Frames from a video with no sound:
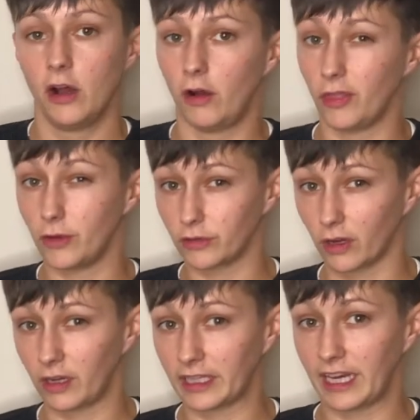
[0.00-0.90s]
on those
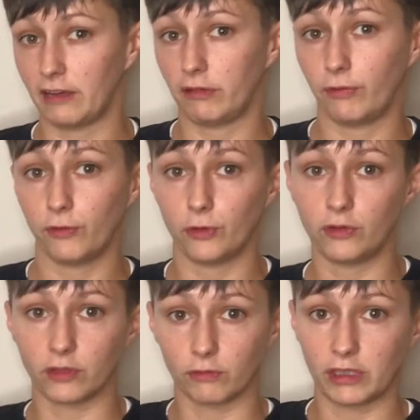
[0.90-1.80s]
high calorie
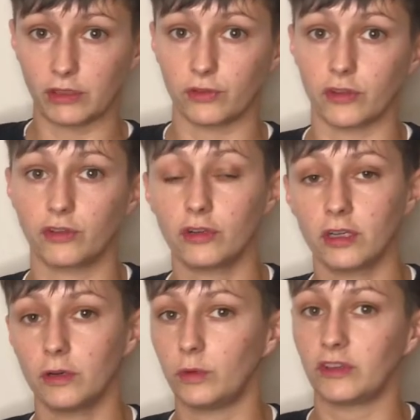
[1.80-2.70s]
foods and reach for the
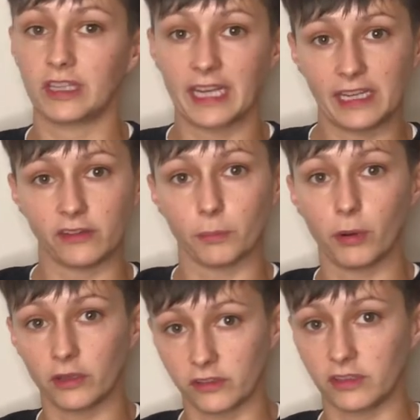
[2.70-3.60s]
sugar, which again is a
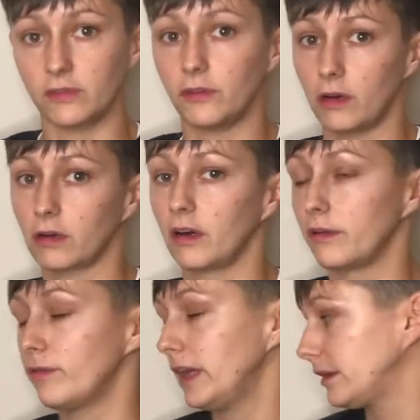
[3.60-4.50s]
positive knock-on
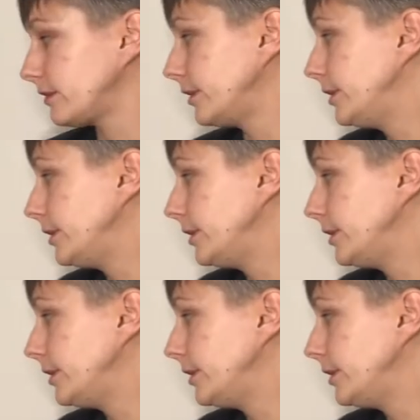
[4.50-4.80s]
effect.